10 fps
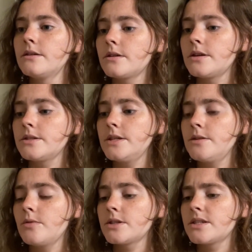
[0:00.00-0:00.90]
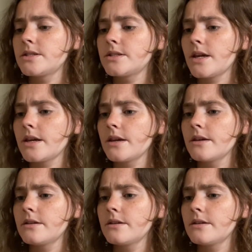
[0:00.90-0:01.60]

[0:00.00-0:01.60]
because he wants his like